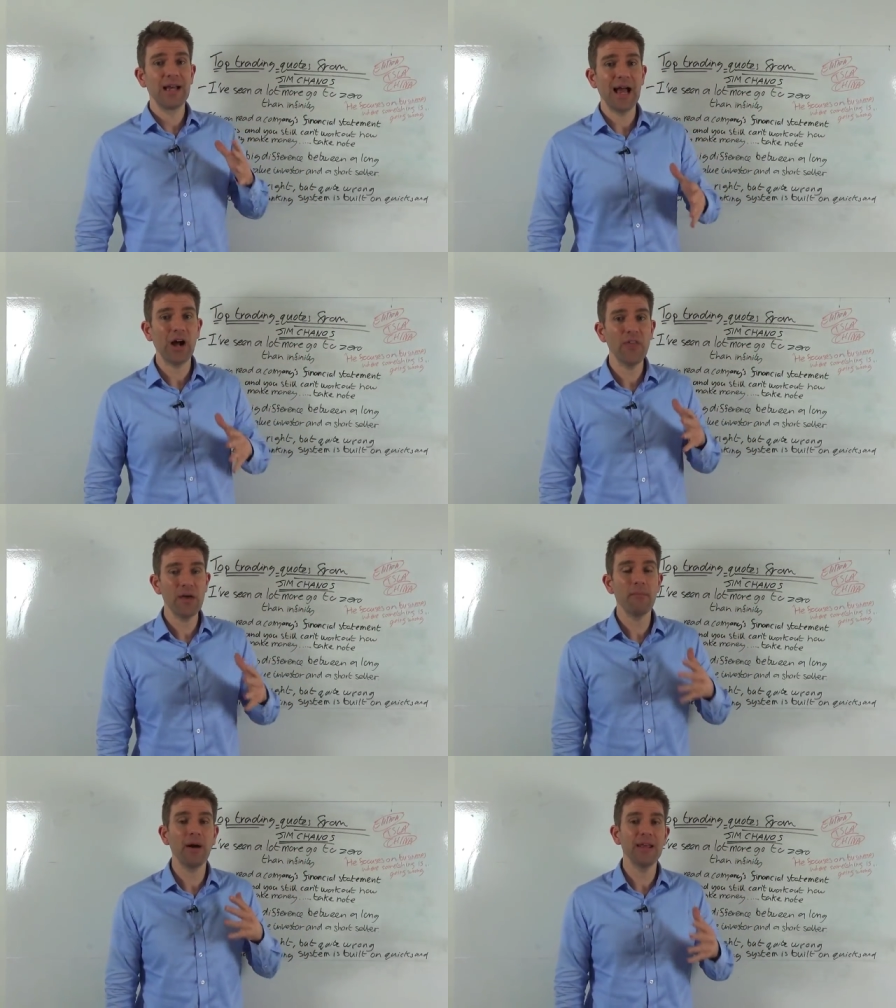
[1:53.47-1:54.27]
how
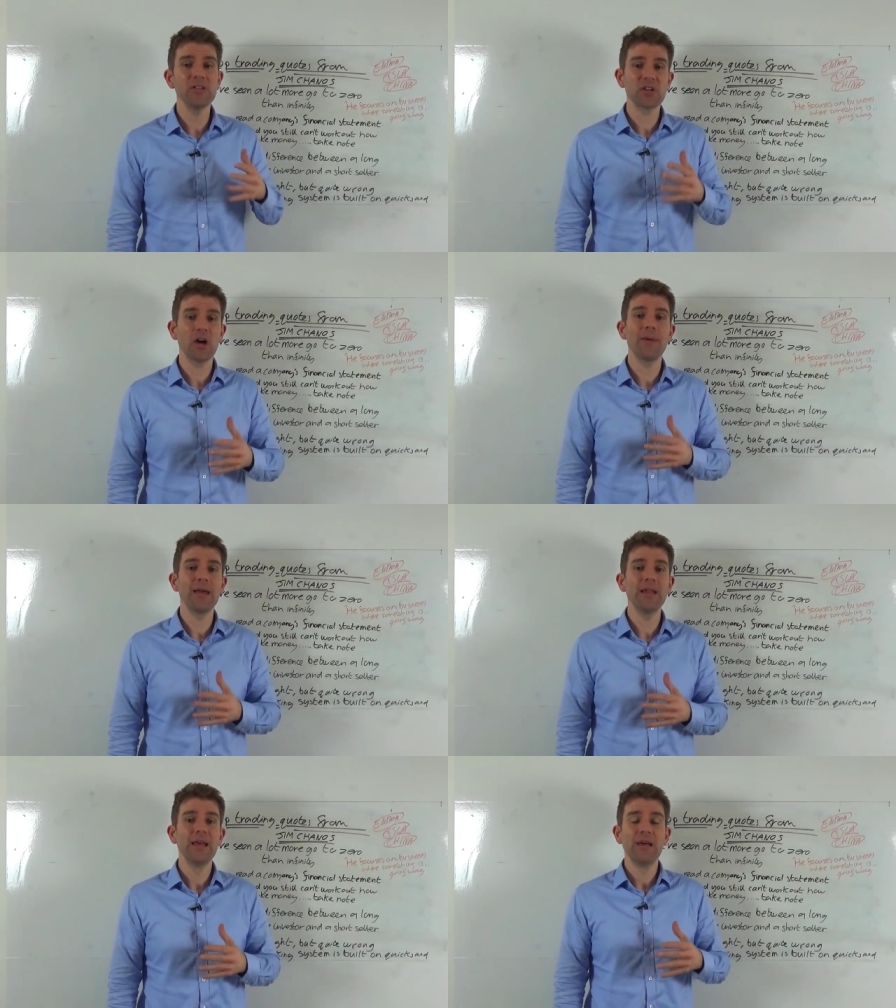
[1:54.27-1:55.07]
their money's come
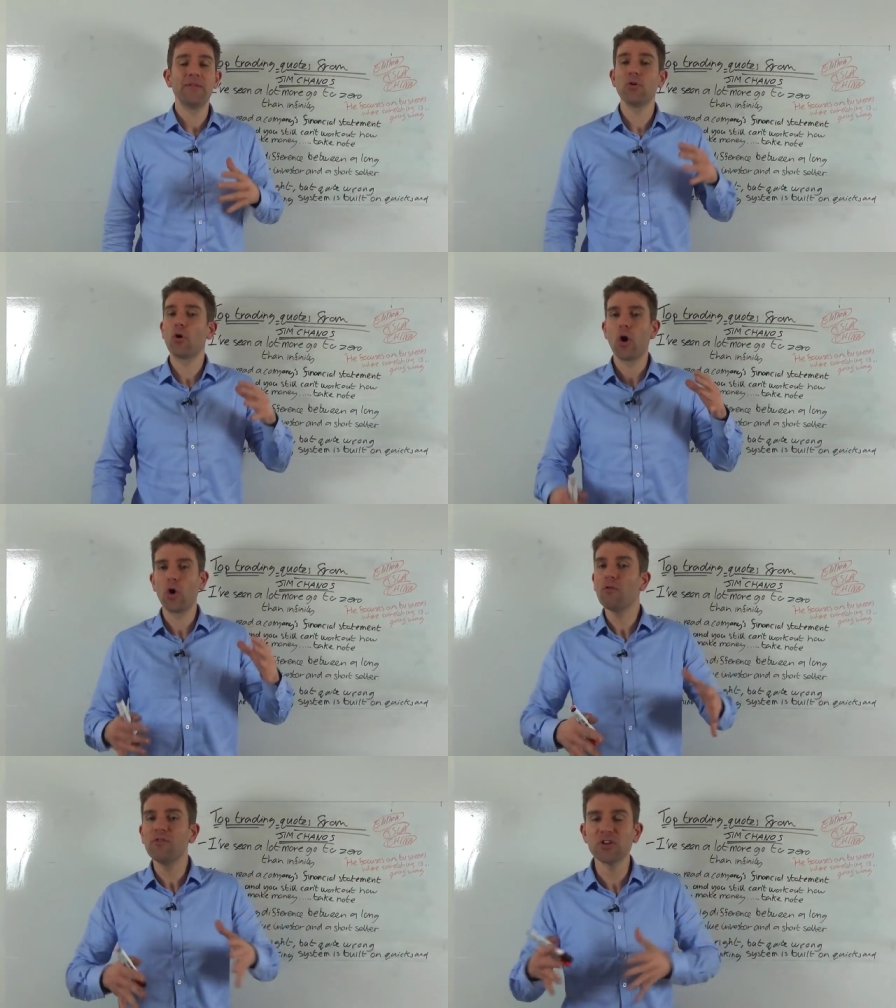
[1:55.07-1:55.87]
in, if it's not got
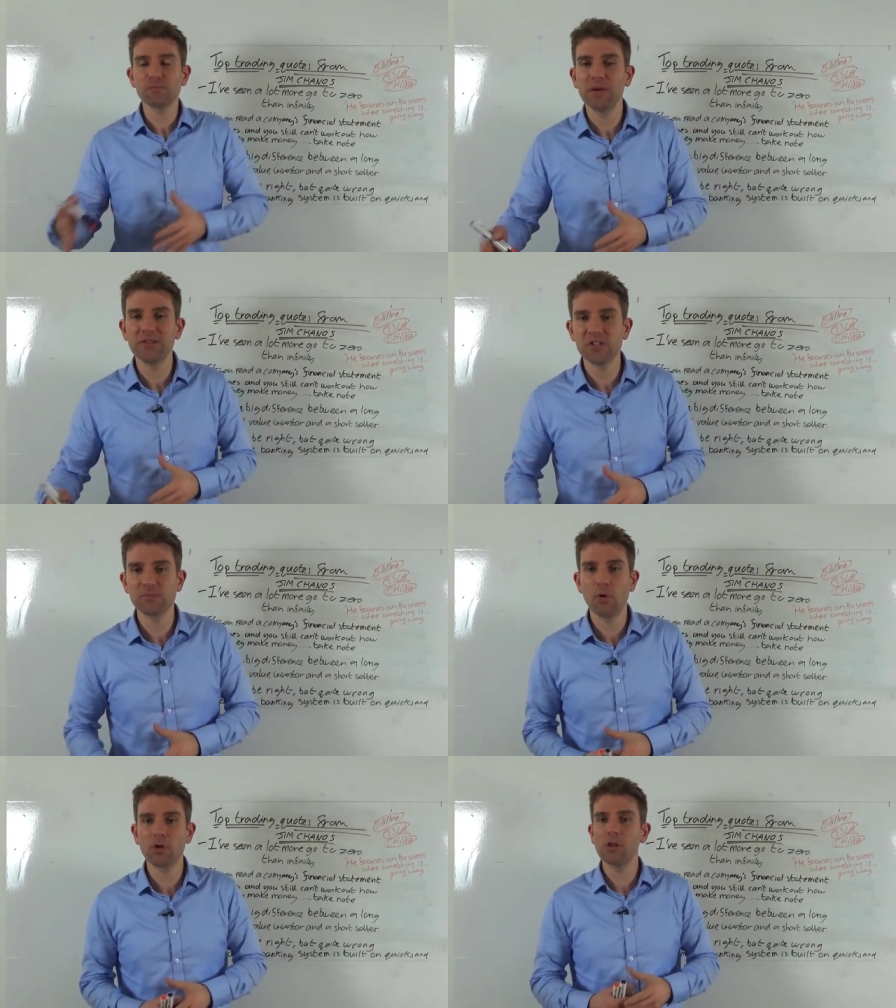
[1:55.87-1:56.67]
an obvious
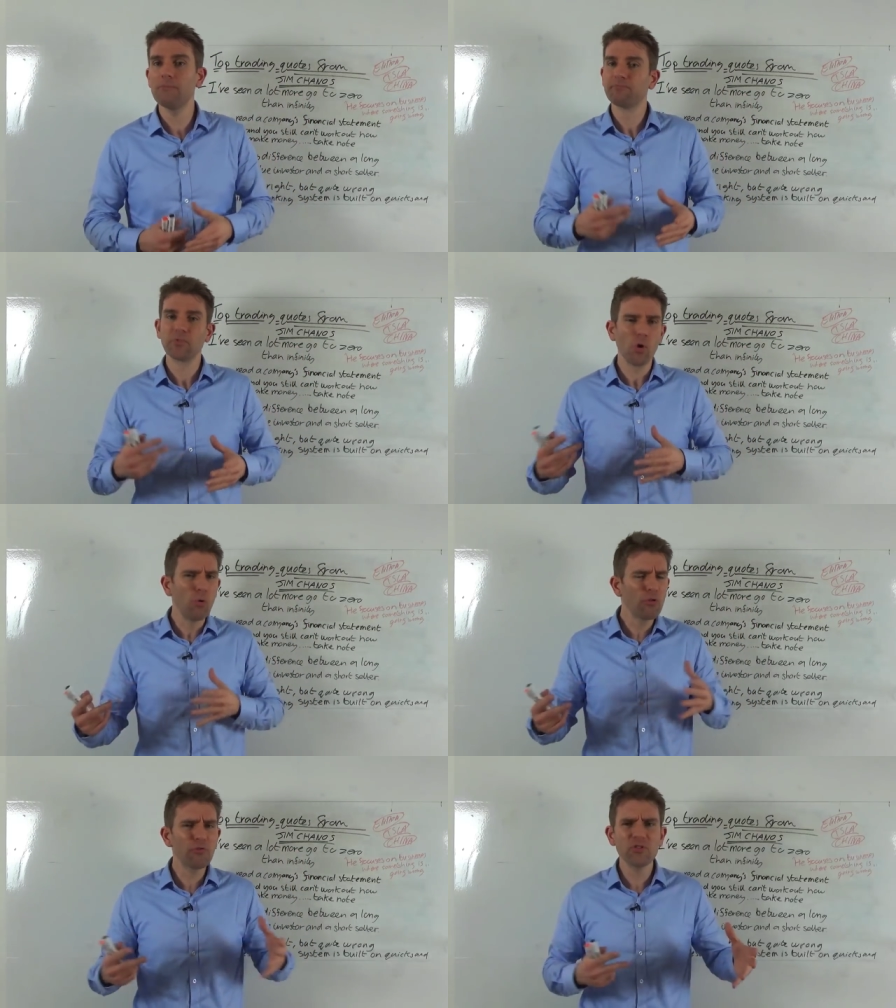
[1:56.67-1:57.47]
business model,
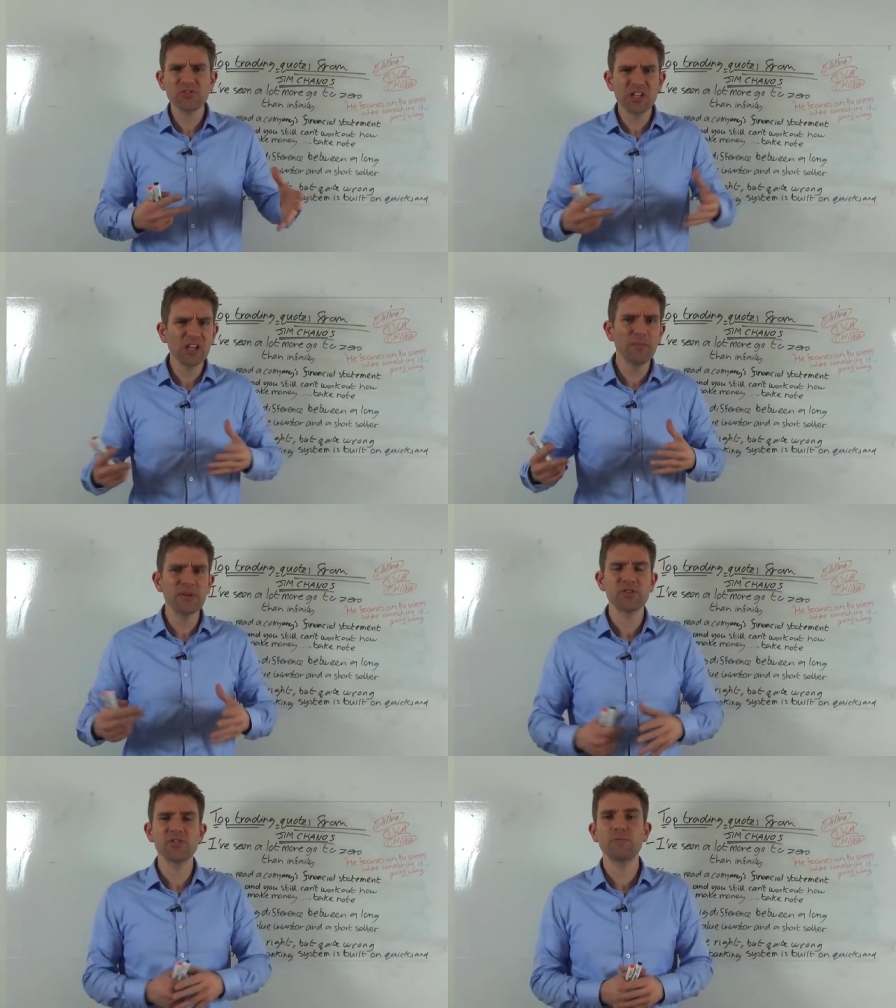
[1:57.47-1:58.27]
or if it looks a little
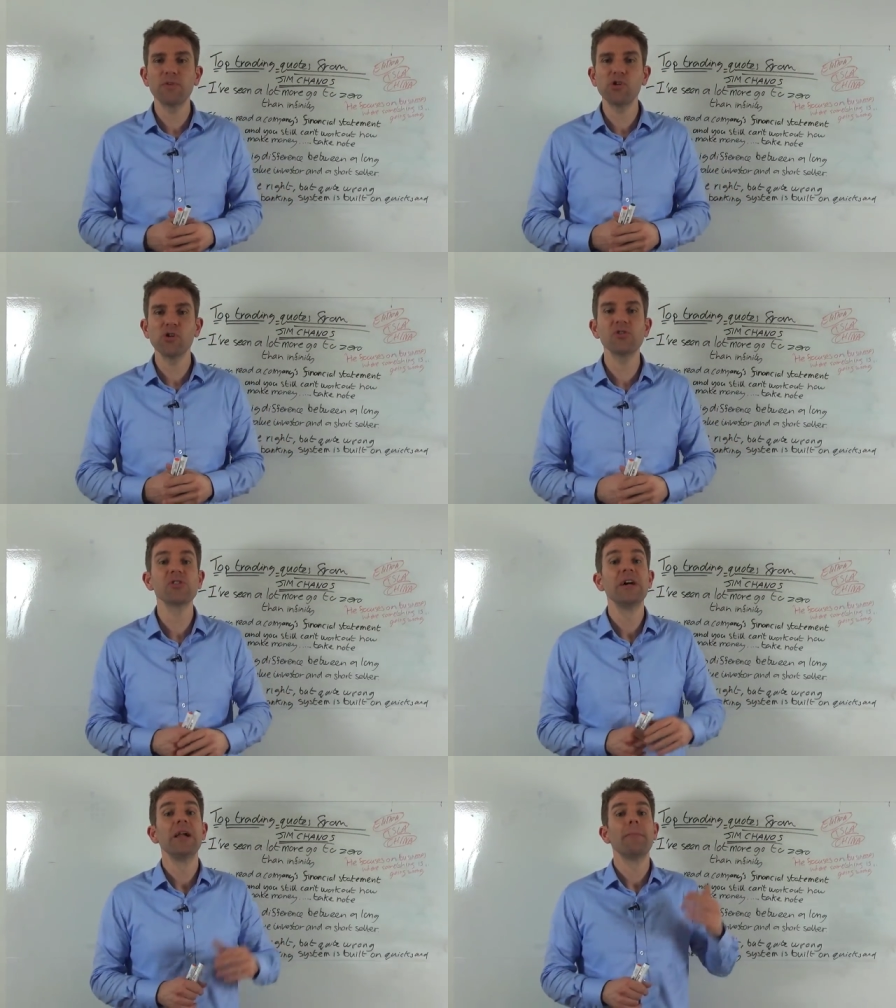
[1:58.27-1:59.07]
bit
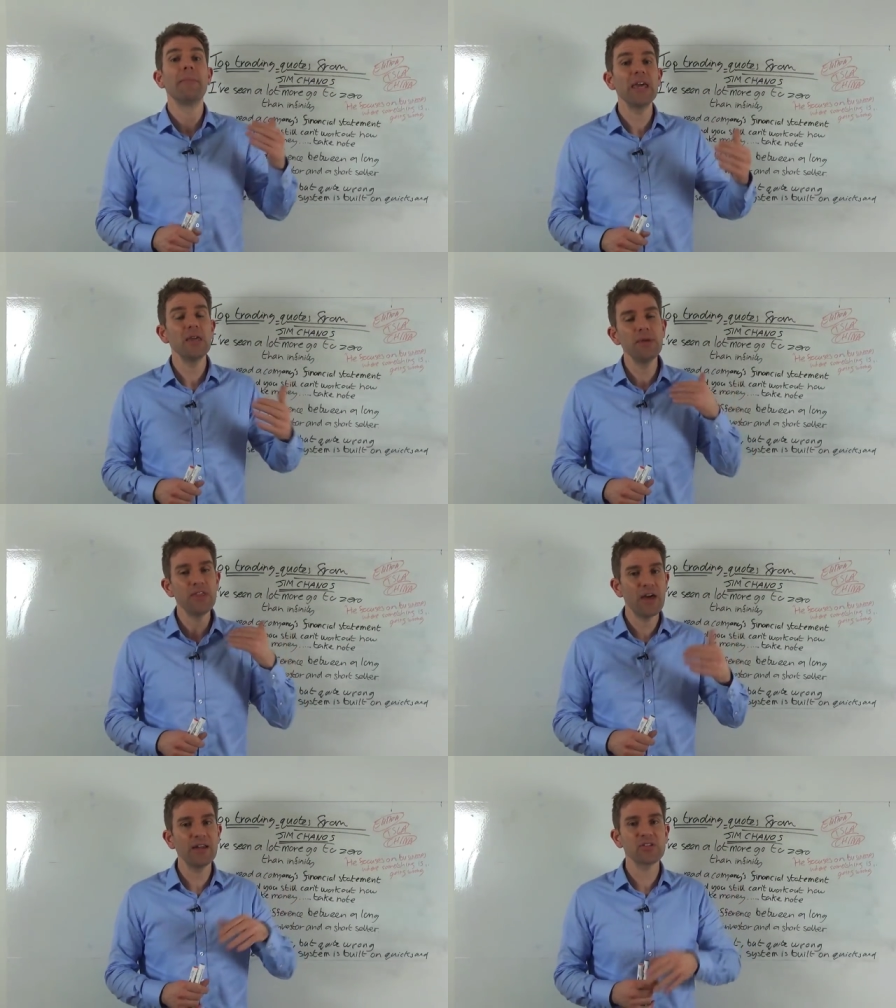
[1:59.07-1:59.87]
suspicious, maybe
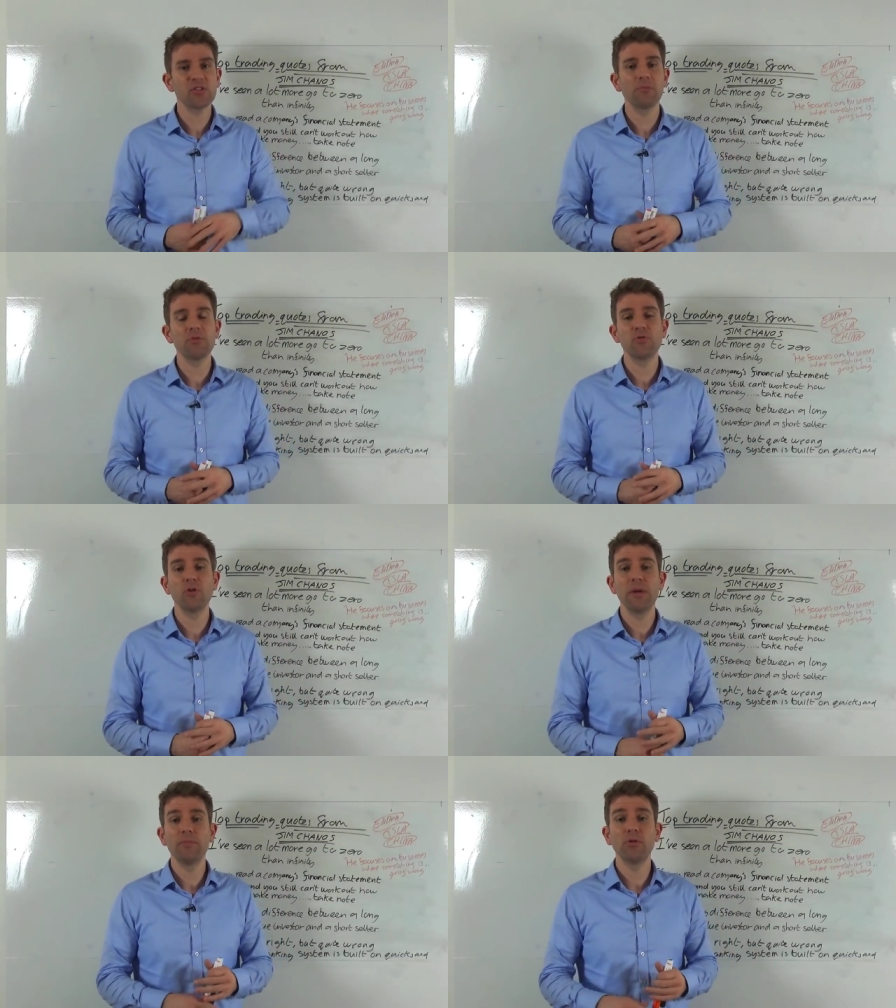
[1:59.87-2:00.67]
then it's time to do
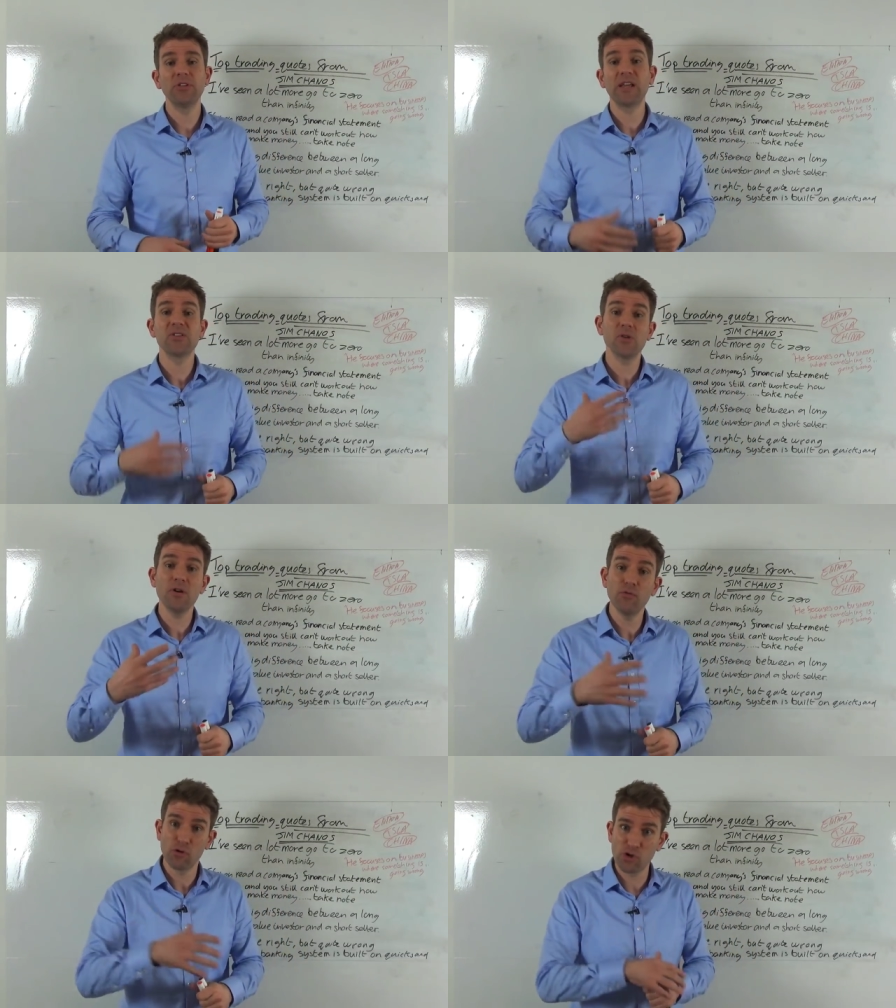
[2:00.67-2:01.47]
a bit more digging. So
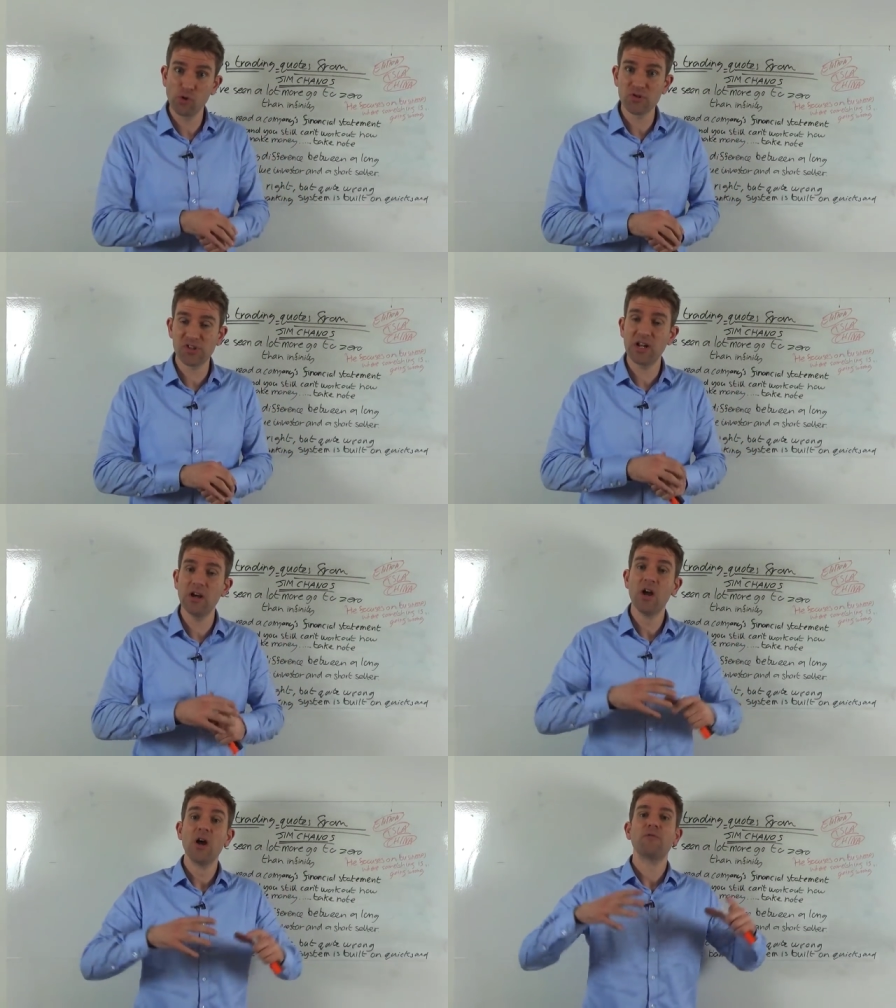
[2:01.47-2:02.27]
if you're a short
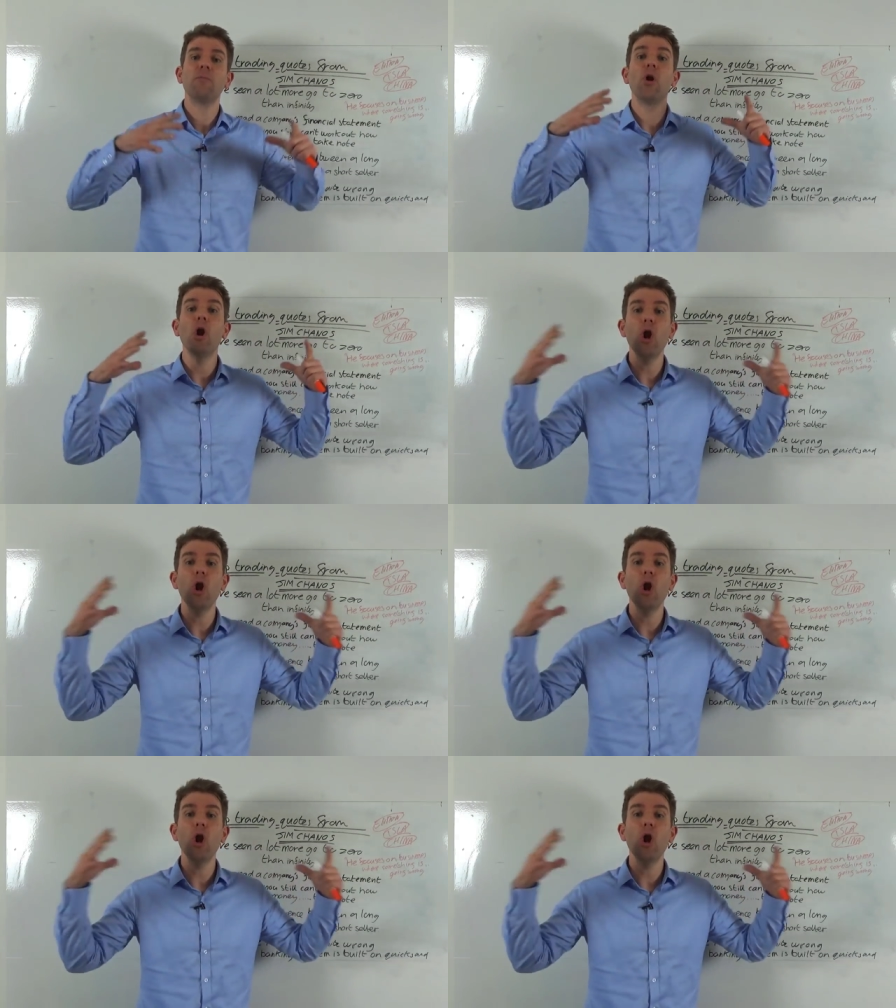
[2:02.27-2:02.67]
seller from a